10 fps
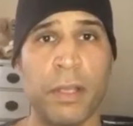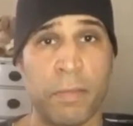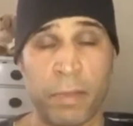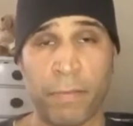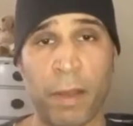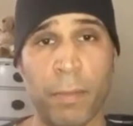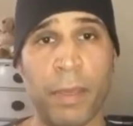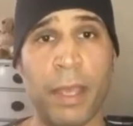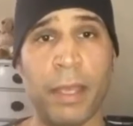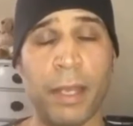If
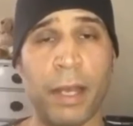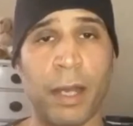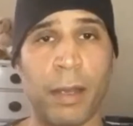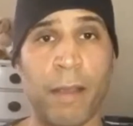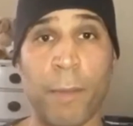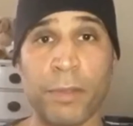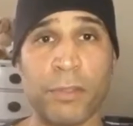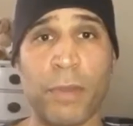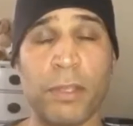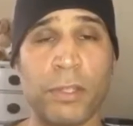I'm a
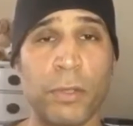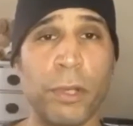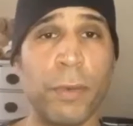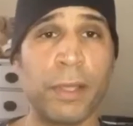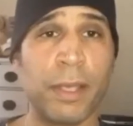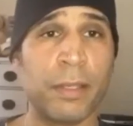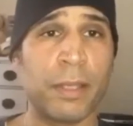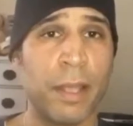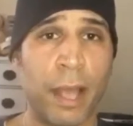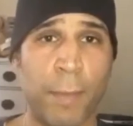straight shooter with this,
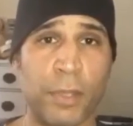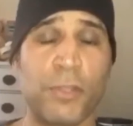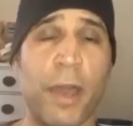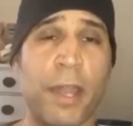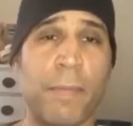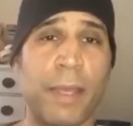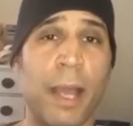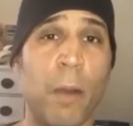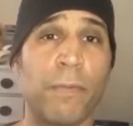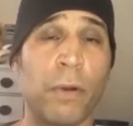I'm just trying to be
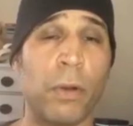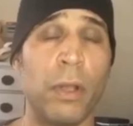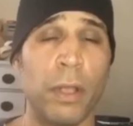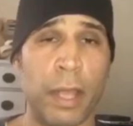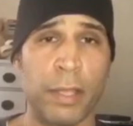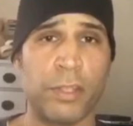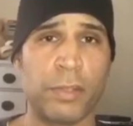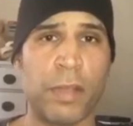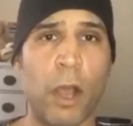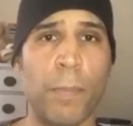helpful and
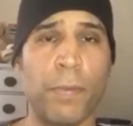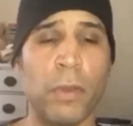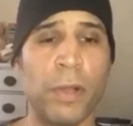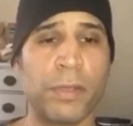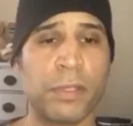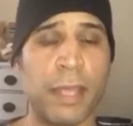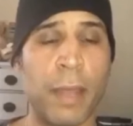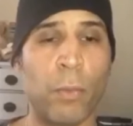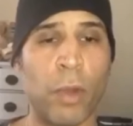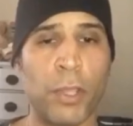just help you
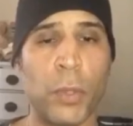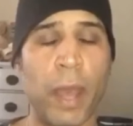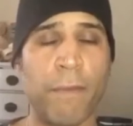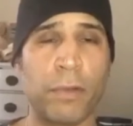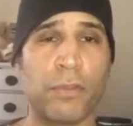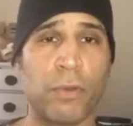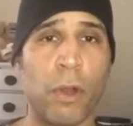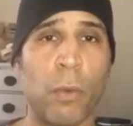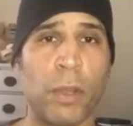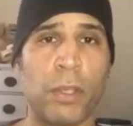understand what you have
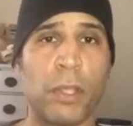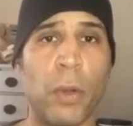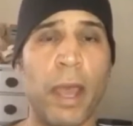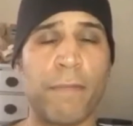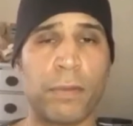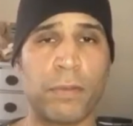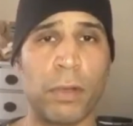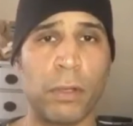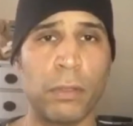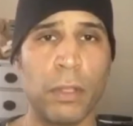control, what you don't have
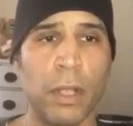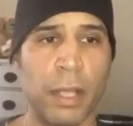control,